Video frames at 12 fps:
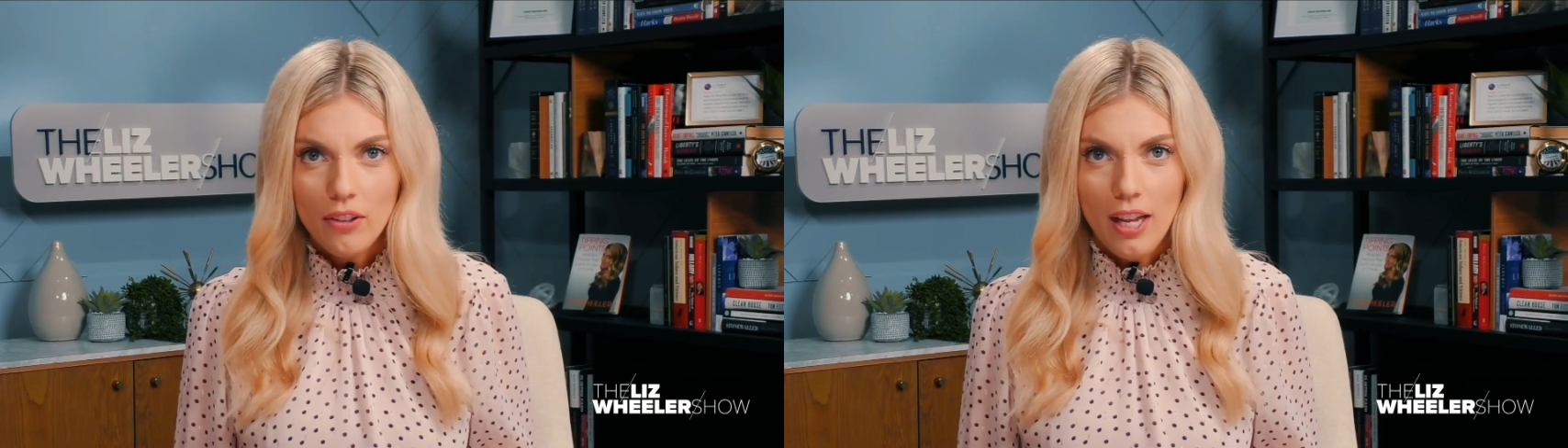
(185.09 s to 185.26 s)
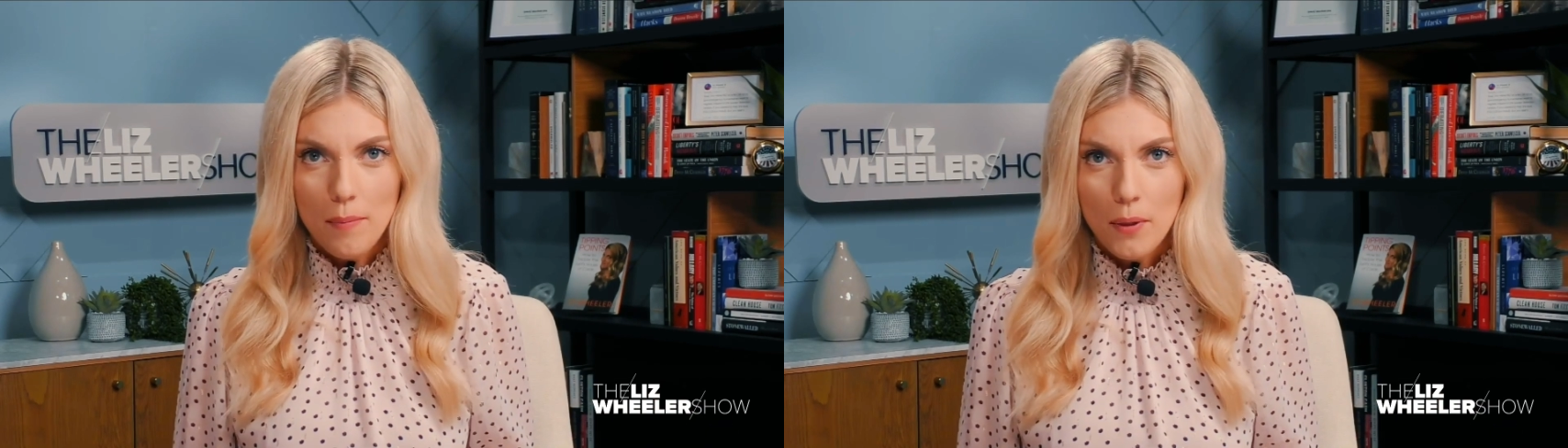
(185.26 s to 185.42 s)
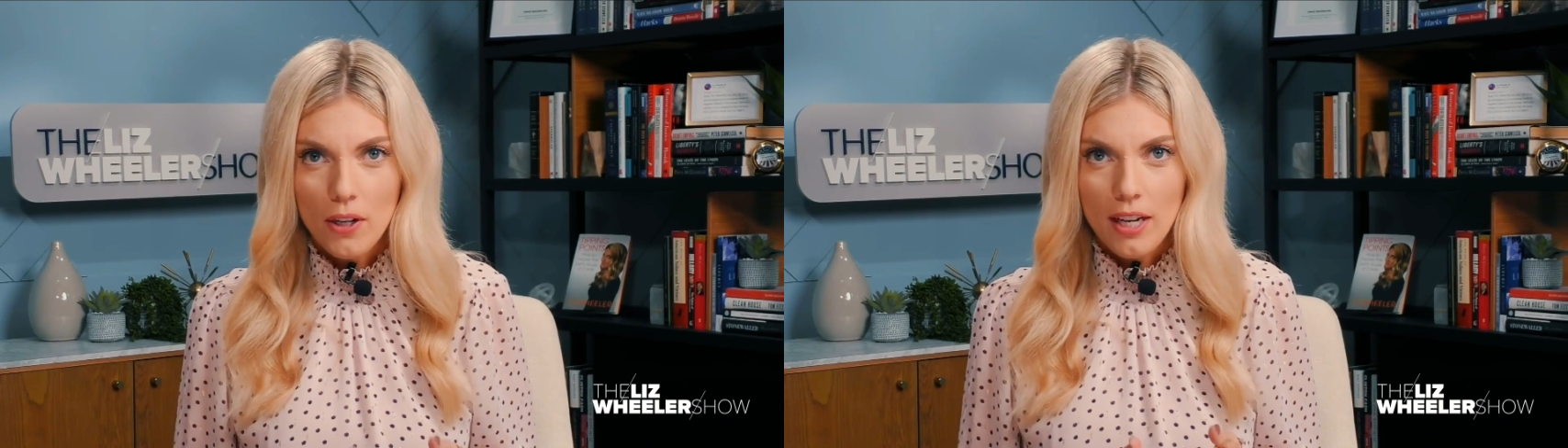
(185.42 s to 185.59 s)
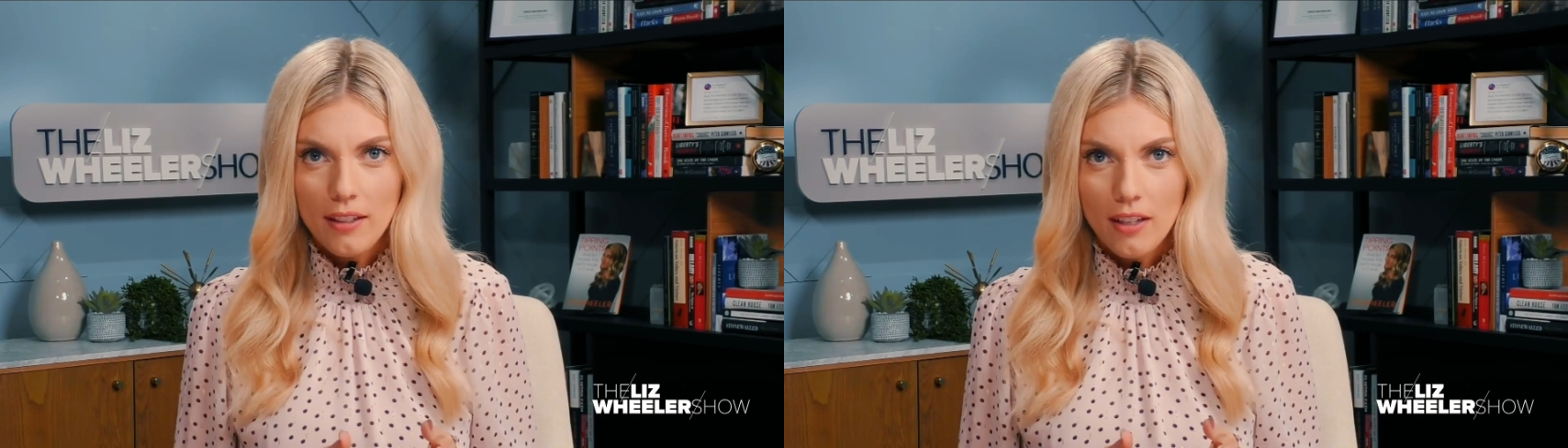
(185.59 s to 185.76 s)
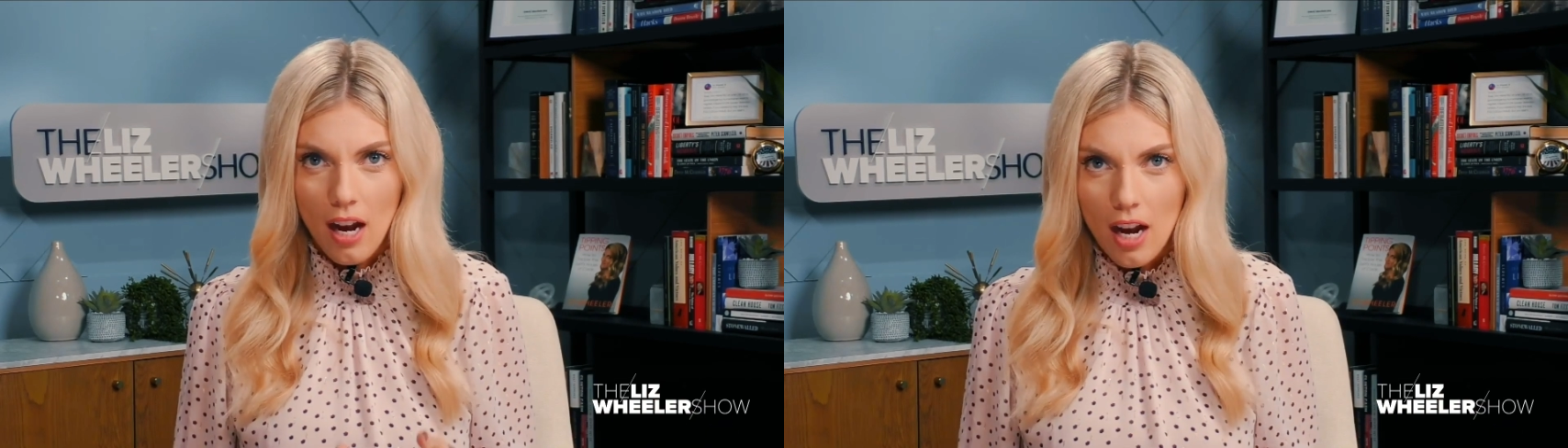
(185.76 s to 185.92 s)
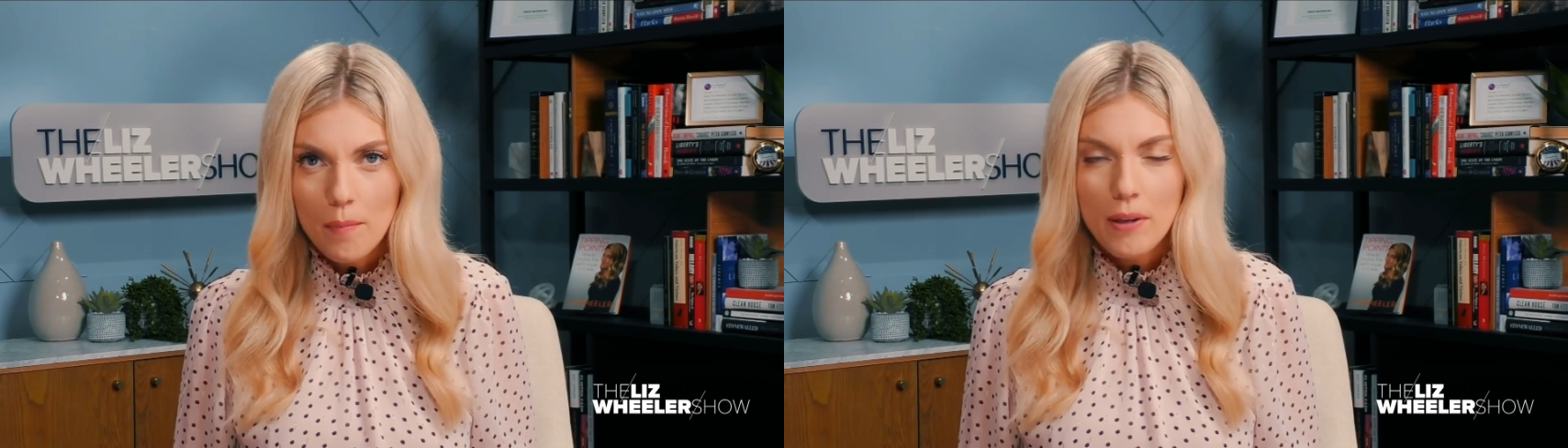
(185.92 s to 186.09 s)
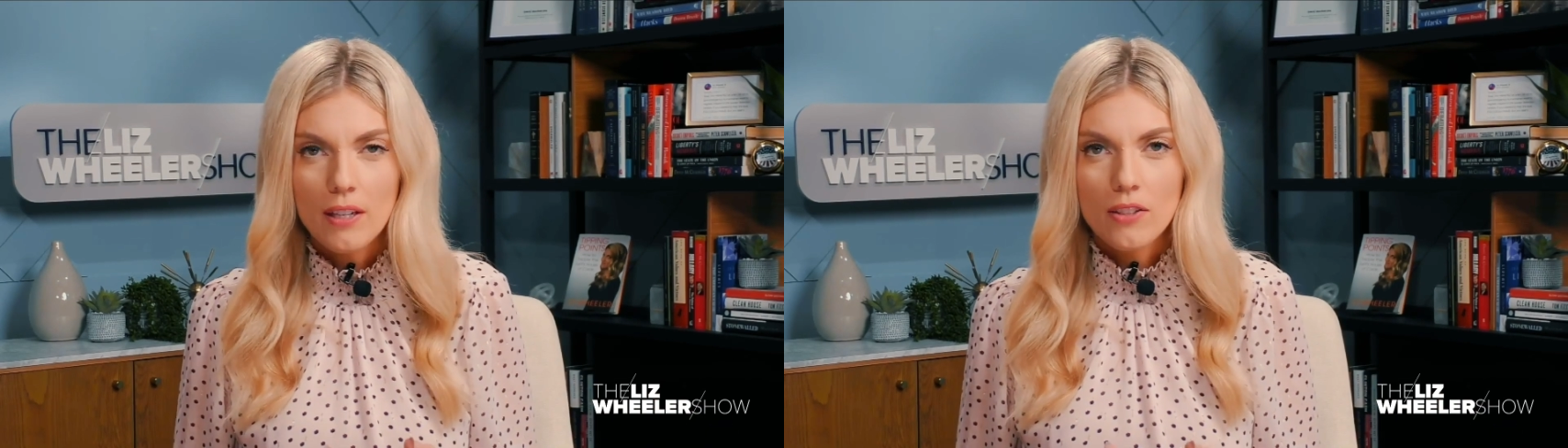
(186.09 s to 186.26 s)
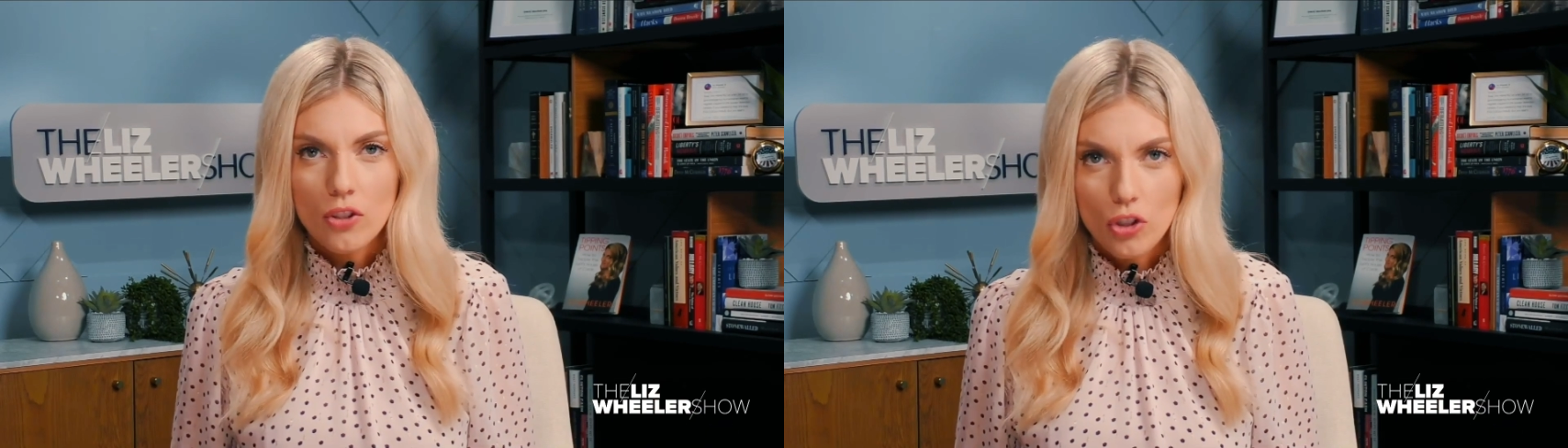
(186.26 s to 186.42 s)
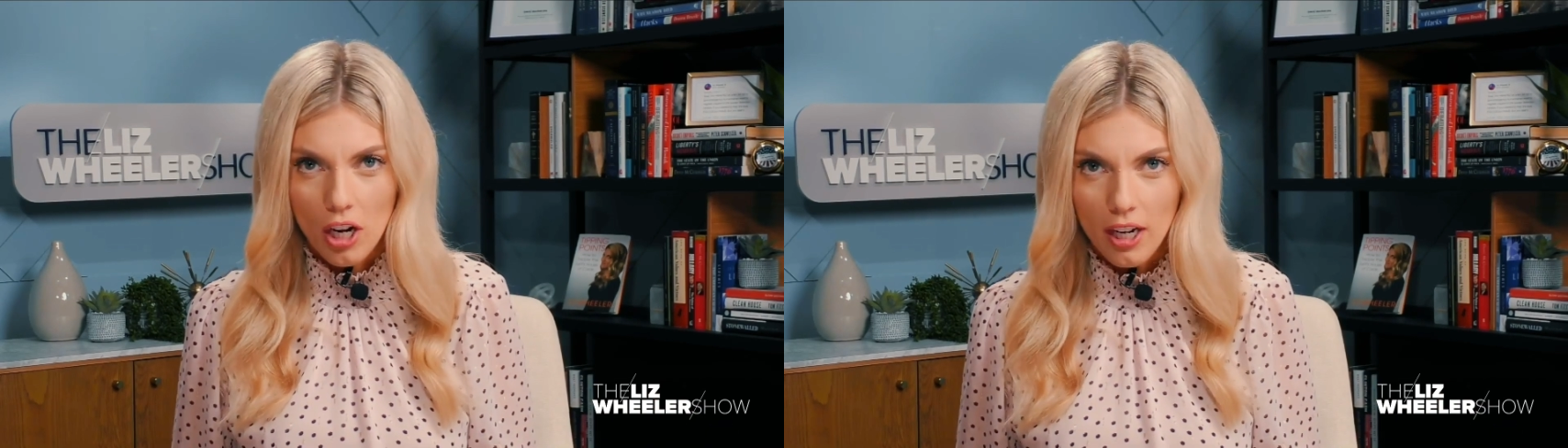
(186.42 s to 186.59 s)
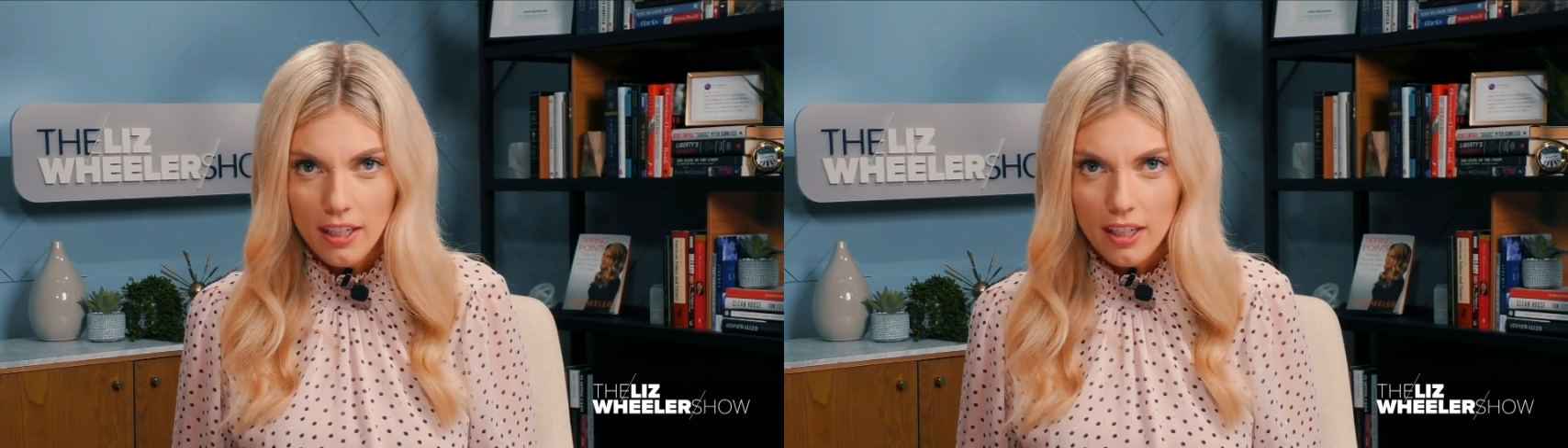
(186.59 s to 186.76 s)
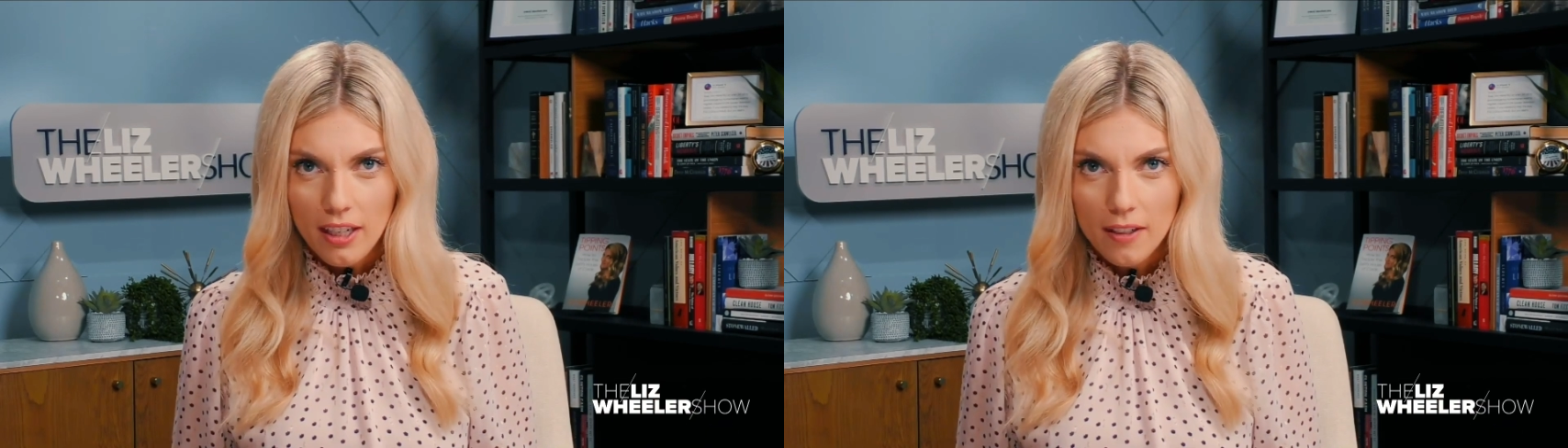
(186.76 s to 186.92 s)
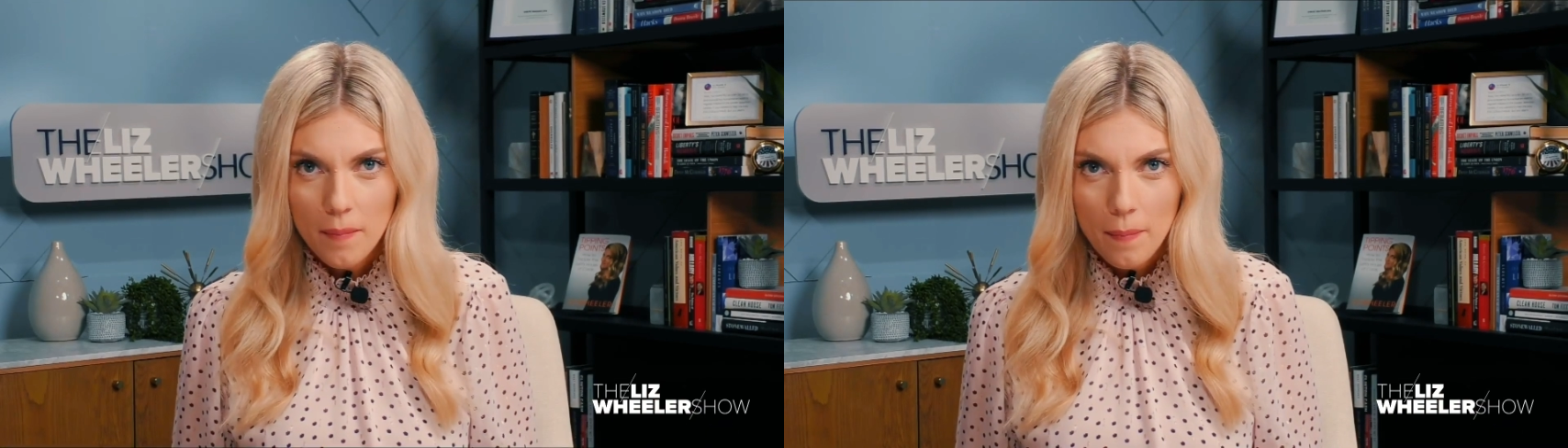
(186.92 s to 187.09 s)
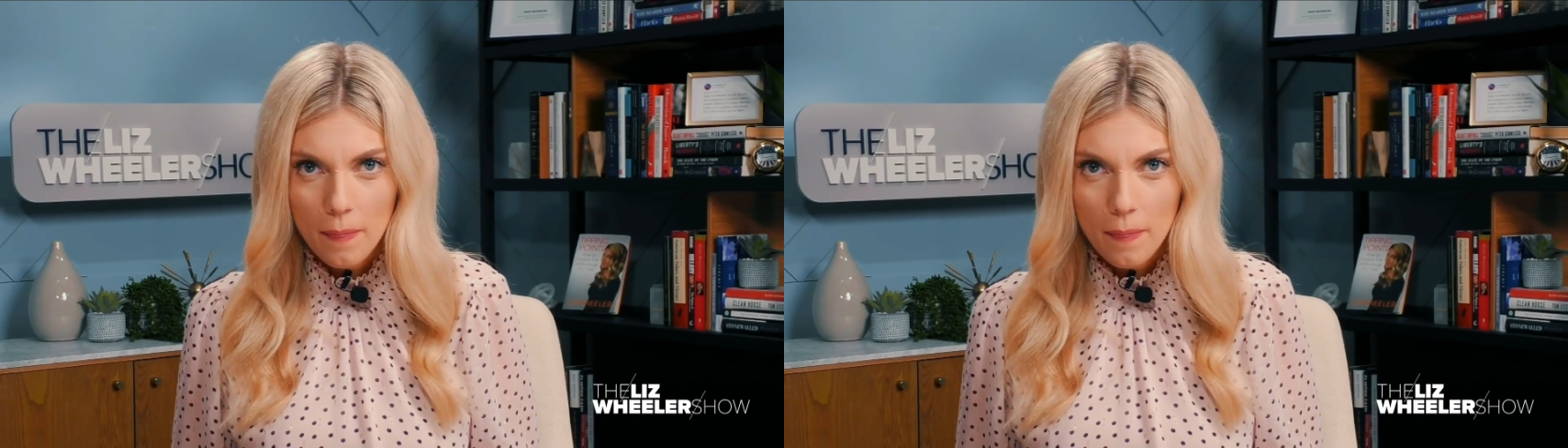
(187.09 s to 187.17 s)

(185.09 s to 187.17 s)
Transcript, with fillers: labor in communist China